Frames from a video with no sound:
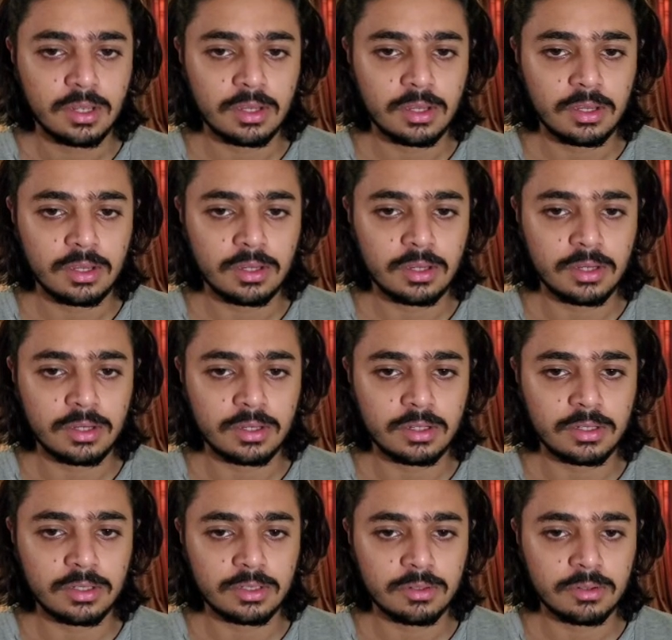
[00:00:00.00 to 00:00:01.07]
I'm
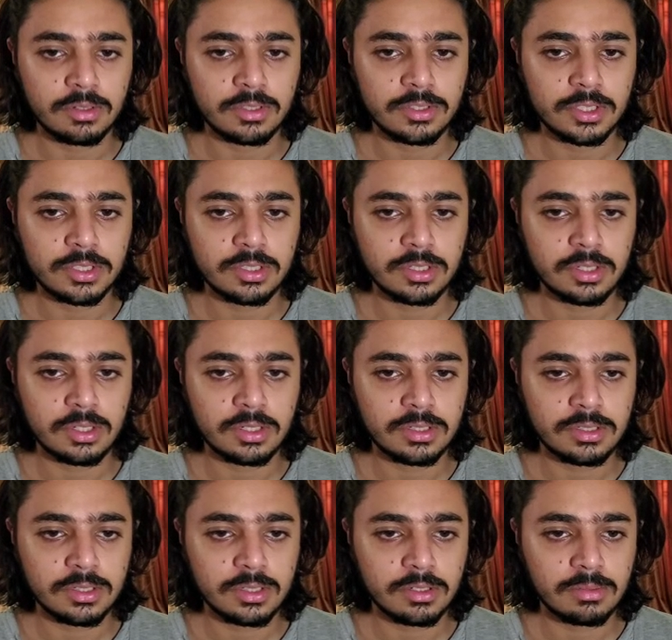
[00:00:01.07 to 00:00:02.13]
going to adjust the colors a
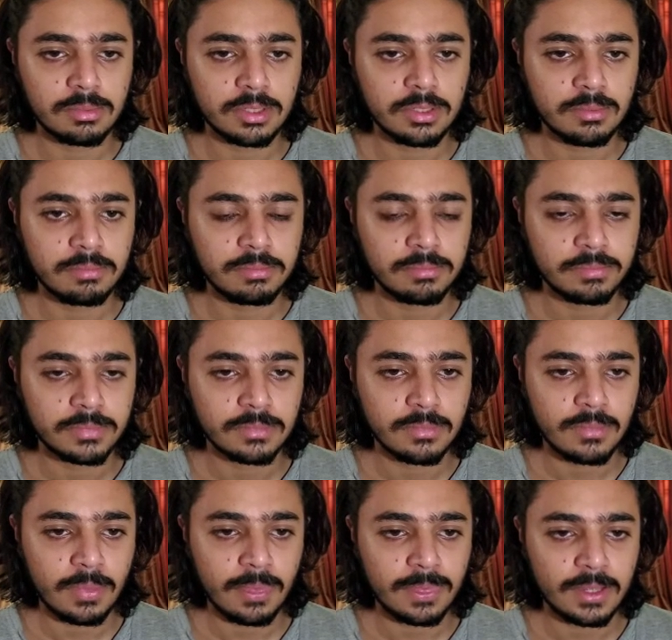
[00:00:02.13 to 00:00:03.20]
little bit.
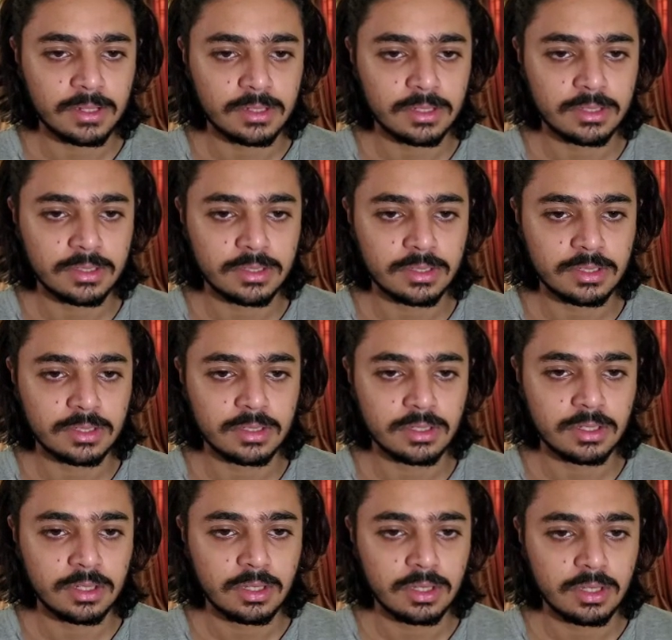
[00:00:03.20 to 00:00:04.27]
Let's see,
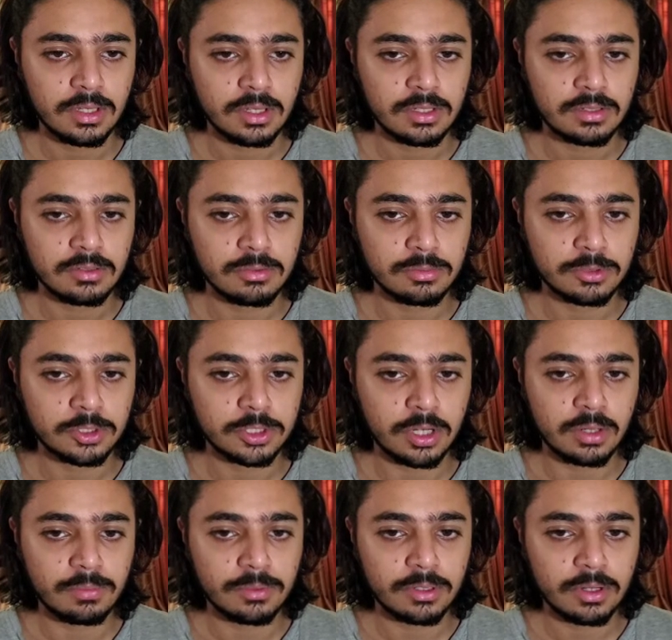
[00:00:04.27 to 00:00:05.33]
too much
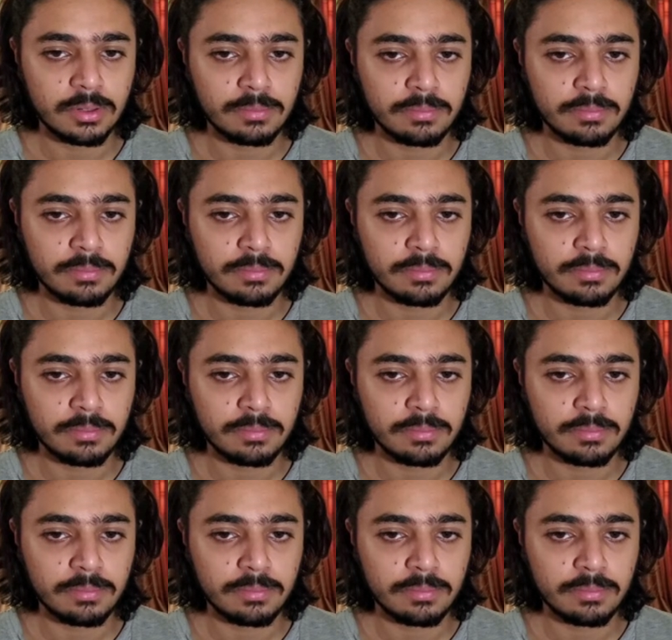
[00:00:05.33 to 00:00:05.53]
sharpened up.